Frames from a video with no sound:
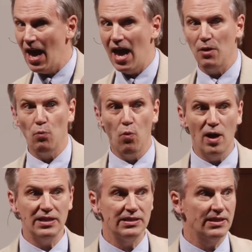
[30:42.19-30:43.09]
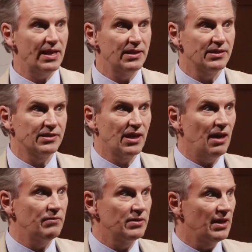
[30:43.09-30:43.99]
And once they
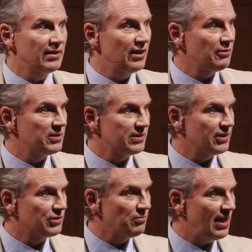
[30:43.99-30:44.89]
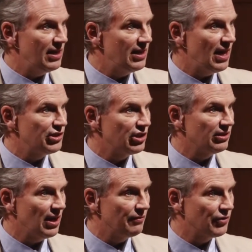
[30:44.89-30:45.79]
discovered that there was this
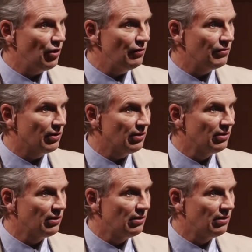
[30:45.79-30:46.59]
radiation left over,